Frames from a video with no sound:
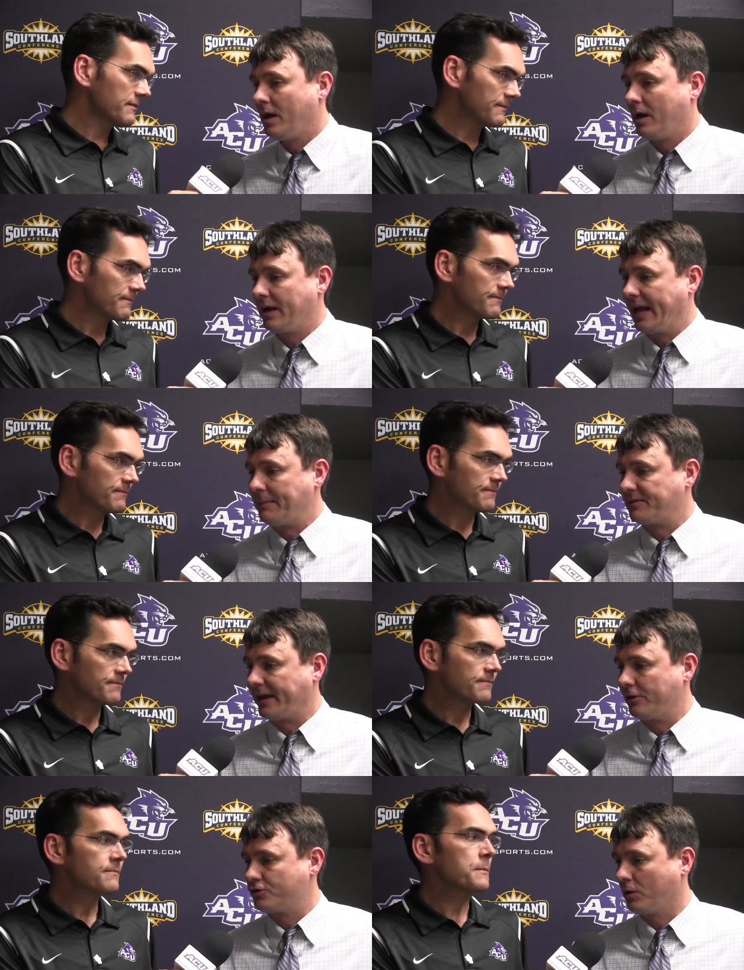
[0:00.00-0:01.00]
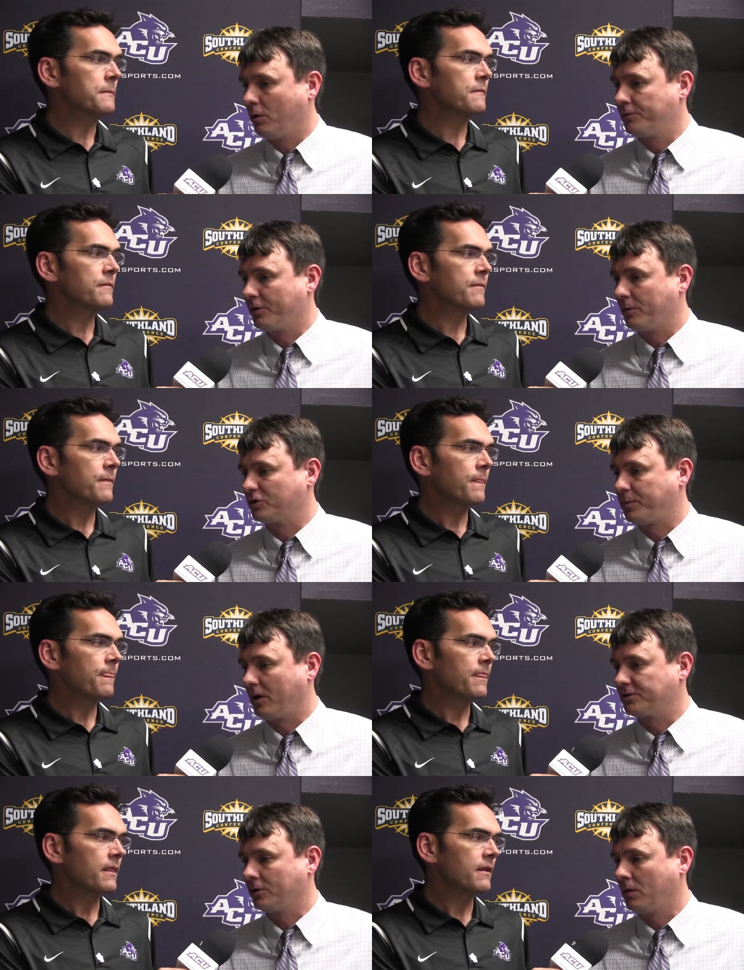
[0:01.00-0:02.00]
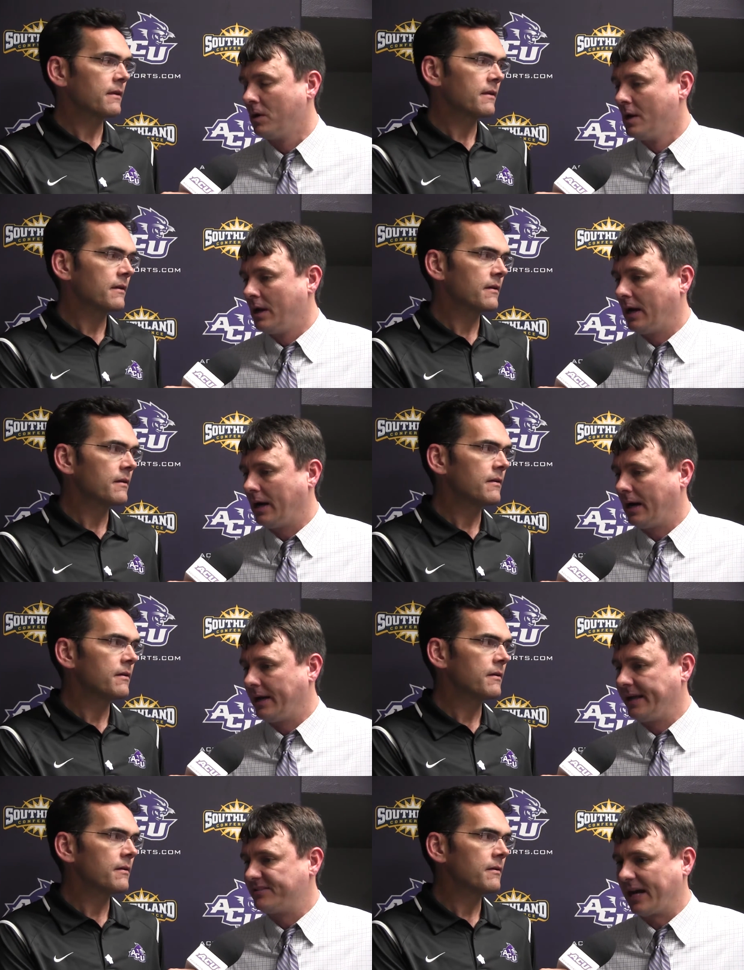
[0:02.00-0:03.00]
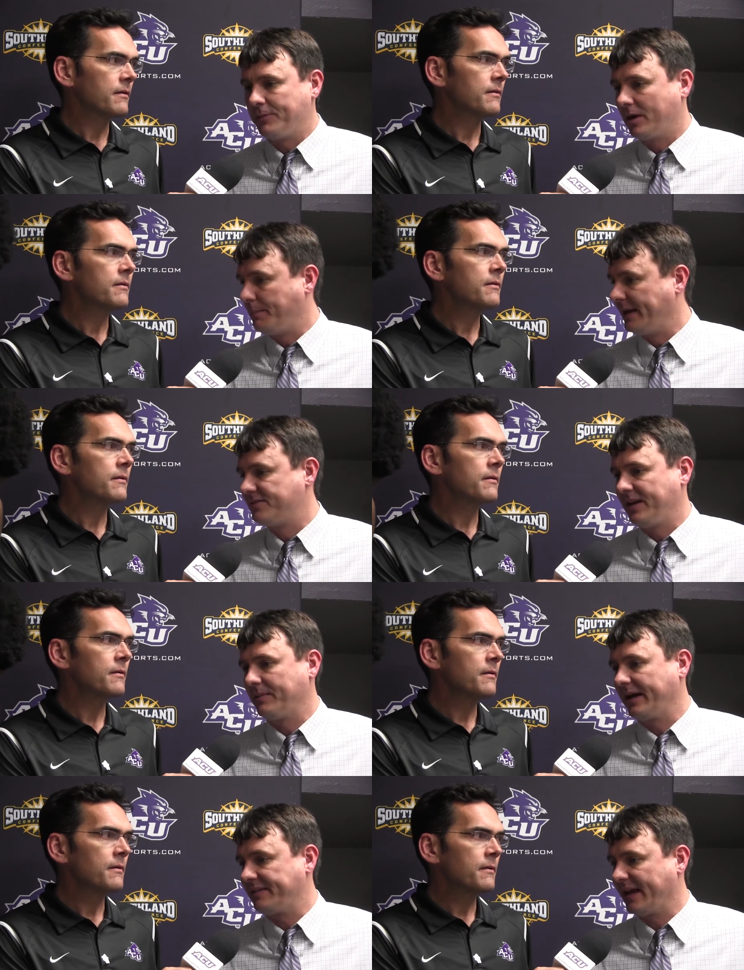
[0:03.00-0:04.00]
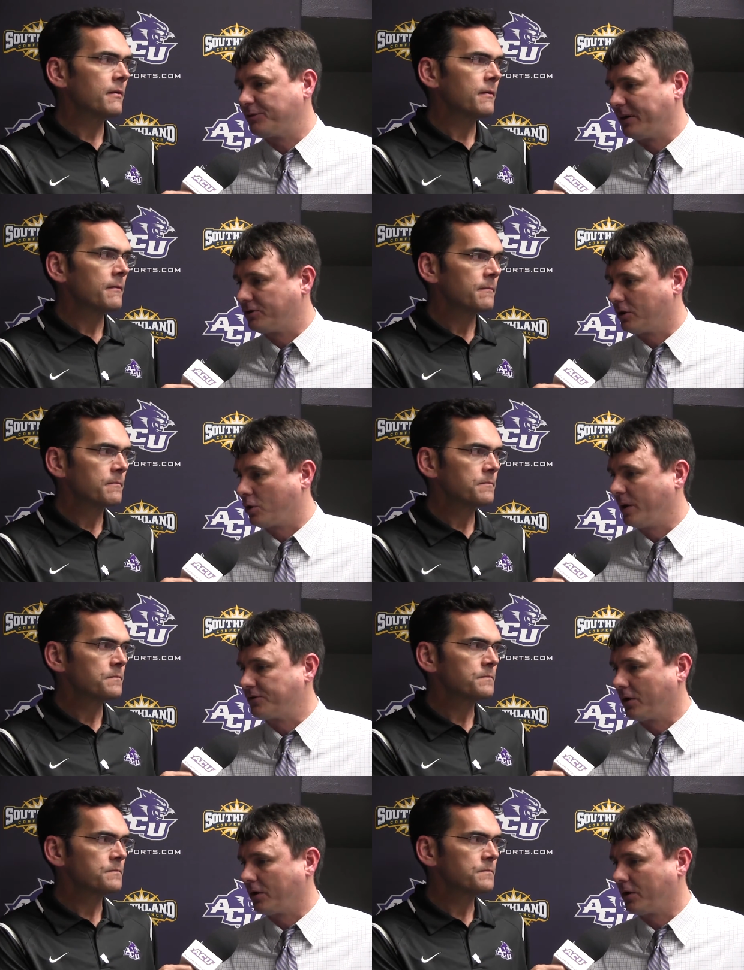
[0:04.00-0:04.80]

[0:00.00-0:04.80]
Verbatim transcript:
Speaker 1: uh, a game that they controlled for the most part. So uh, anytime you can beat a team like that, especially on a quick